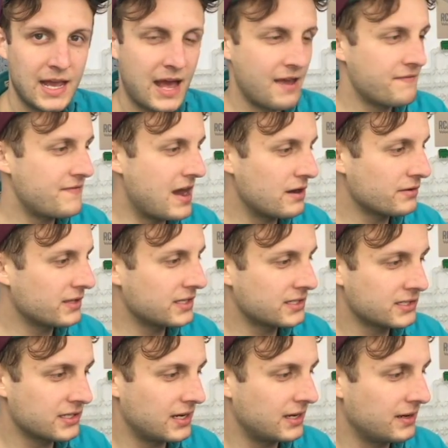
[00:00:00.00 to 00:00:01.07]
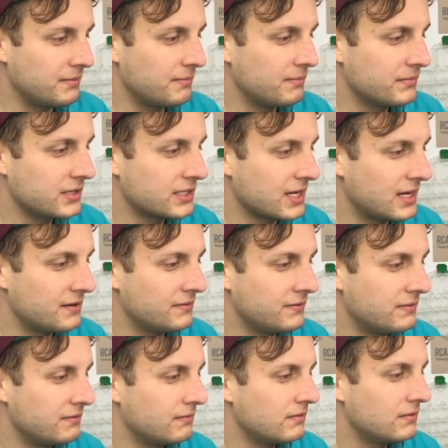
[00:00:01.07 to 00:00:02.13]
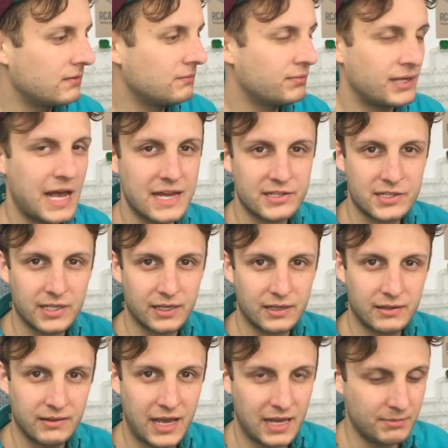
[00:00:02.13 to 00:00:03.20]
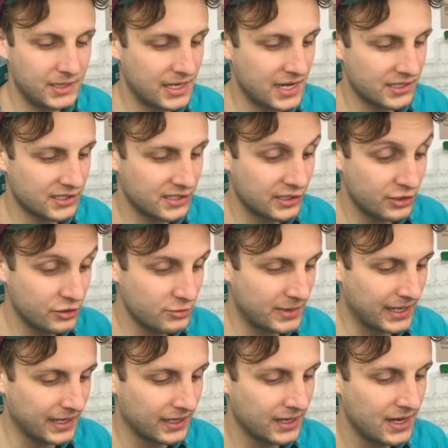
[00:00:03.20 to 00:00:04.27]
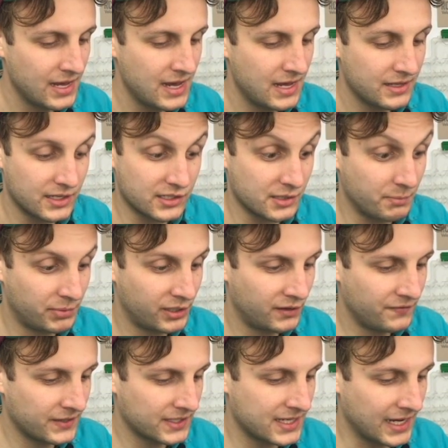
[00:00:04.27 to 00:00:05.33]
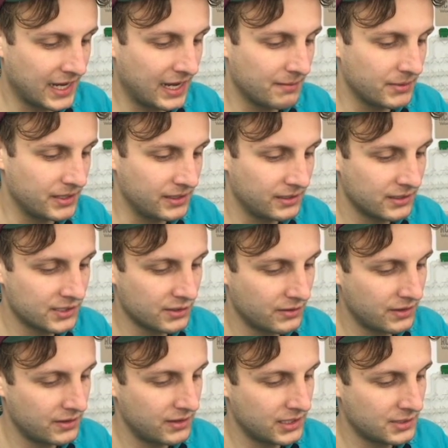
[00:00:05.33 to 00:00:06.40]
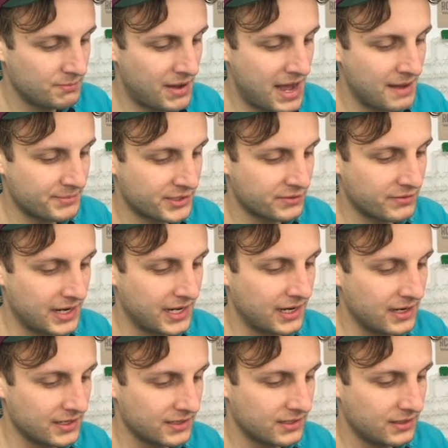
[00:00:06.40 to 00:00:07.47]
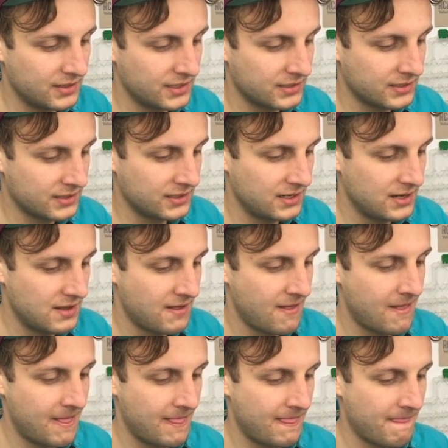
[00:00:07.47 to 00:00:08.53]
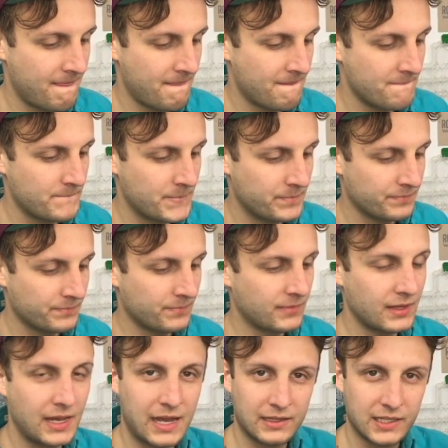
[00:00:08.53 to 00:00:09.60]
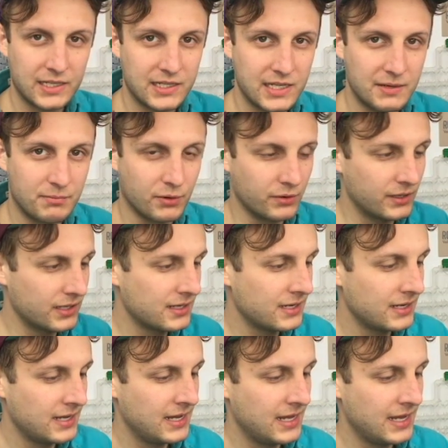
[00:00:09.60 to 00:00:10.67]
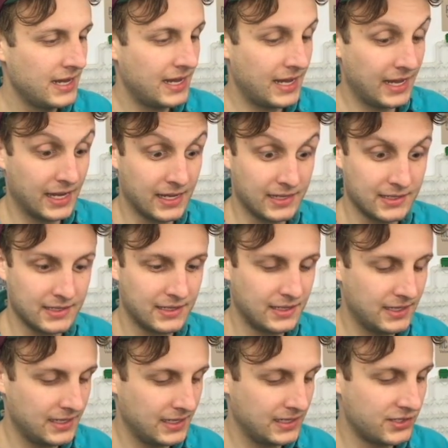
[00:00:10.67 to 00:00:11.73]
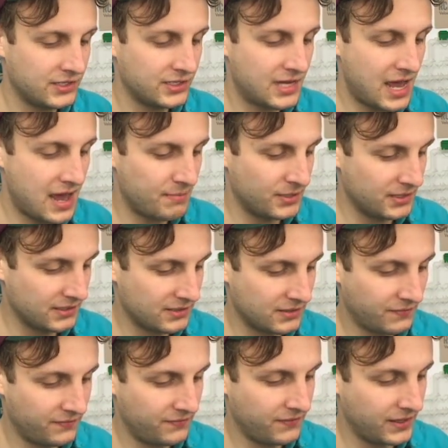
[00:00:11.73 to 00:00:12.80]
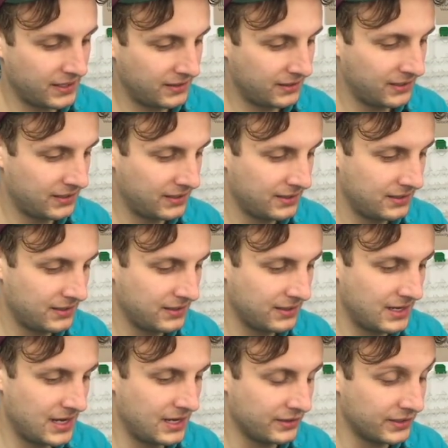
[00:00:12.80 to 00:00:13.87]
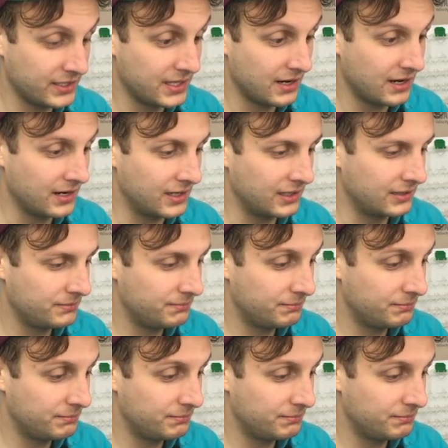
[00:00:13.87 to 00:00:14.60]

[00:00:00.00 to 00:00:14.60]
I found this this kind of plastic ABS tubing. It's the perfect diameter, so this pops right onto this LED board, and it just happens to fit the LDR